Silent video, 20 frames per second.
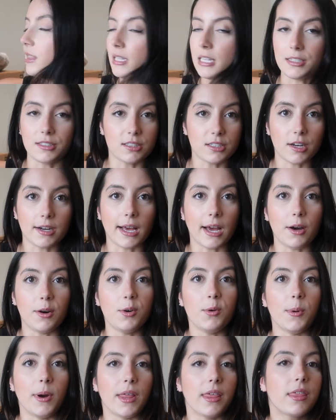let's start
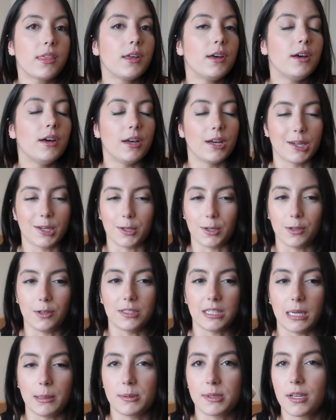out with a good
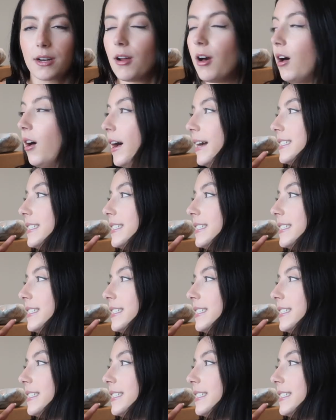old Amazon haul.